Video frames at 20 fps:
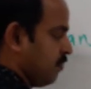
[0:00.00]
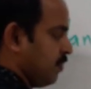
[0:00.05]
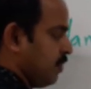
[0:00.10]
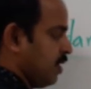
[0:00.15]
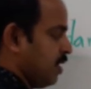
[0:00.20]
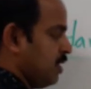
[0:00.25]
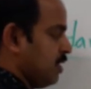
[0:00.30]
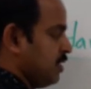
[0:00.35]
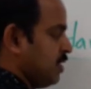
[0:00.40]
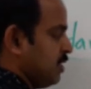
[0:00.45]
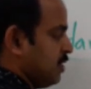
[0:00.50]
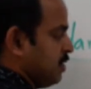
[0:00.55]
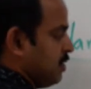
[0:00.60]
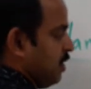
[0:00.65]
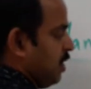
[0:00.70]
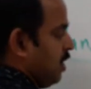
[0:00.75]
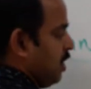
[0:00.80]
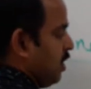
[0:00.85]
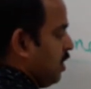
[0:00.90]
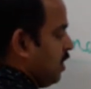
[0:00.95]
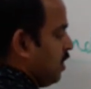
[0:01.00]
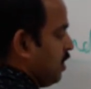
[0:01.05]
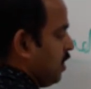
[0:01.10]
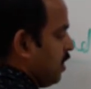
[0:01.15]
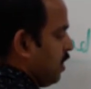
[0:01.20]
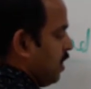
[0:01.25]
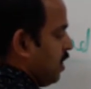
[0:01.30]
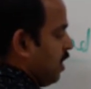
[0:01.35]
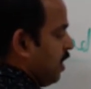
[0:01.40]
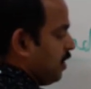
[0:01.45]
Okay, this is
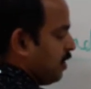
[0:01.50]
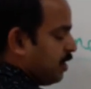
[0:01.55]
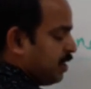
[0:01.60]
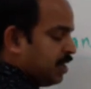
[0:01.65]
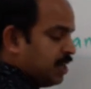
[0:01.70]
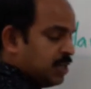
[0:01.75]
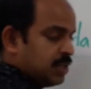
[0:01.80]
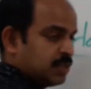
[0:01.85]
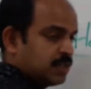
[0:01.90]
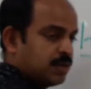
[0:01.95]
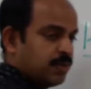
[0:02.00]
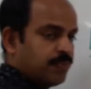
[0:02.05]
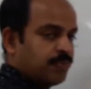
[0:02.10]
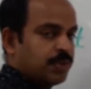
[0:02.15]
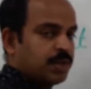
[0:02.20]
another case.